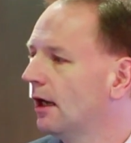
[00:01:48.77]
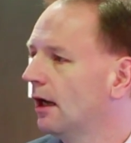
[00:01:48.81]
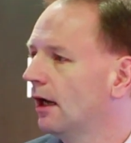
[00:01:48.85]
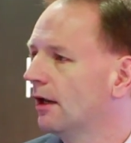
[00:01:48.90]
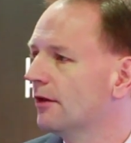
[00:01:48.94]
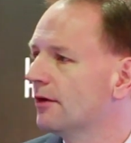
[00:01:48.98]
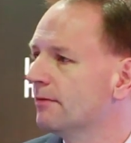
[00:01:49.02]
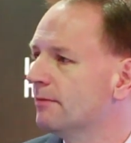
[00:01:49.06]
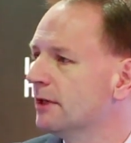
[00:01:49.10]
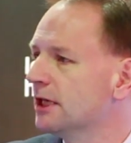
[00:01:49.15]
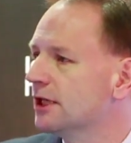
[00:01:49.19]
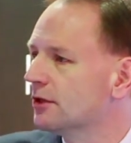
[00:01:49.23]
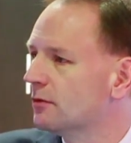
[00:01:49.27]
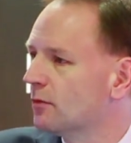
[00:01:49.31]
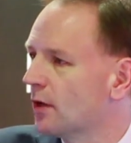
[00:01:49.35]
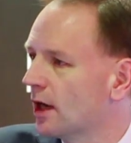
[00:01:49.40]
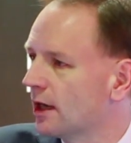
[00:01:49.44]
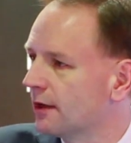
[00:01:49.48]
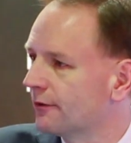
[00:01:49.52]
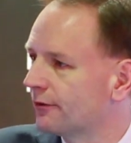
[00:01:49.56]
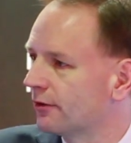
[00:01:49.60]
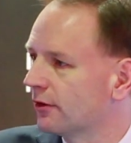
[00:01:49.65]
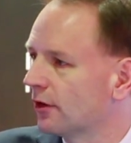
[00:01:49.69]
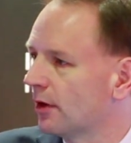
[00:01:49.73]
and the median
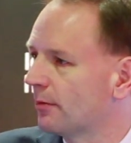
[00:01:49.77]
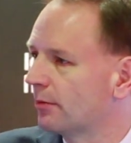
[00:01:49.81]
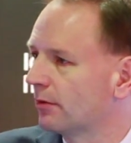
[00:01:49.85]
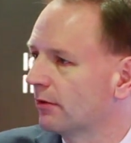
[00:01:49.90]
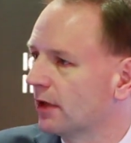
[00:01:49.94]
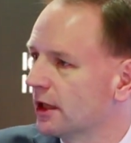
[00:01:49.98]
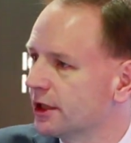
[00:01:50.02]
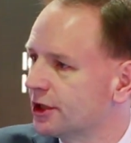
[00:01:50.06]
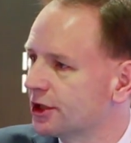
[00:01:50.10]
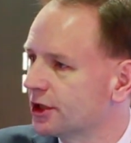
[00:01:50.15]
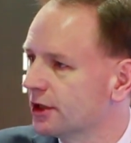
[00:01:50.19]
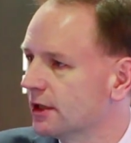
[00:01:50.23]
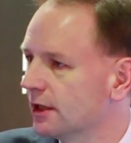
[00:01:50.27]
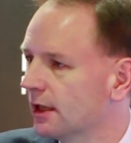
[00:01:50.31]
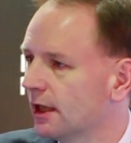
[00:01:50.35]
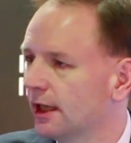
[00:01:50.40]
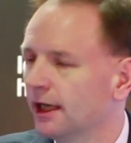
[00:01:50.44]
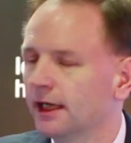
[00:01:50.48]
wait for an operation